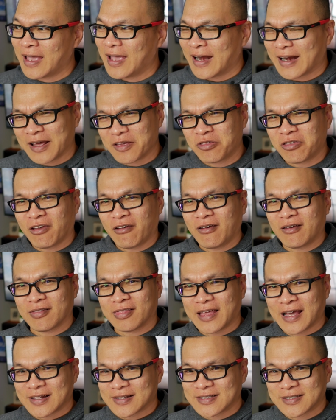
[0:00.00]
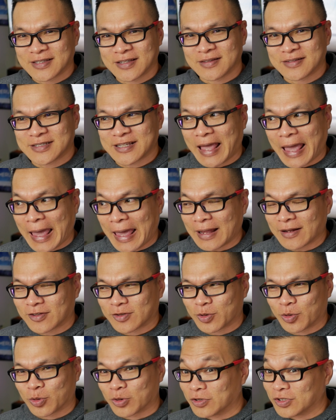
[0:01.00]
and I think that sits at
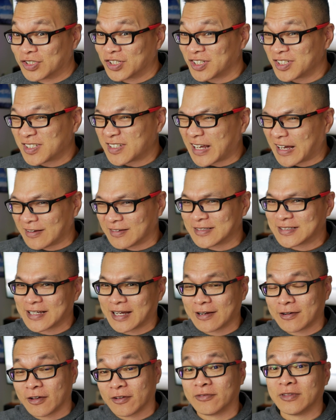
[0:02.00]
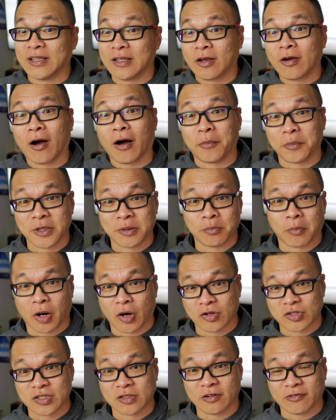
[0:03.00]
or just outside of the common
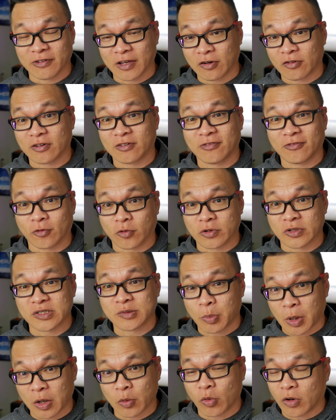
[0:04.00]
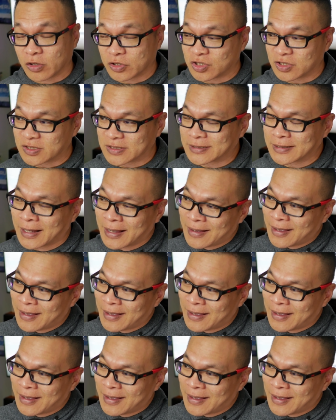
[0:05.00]
margin of error for smartwatches.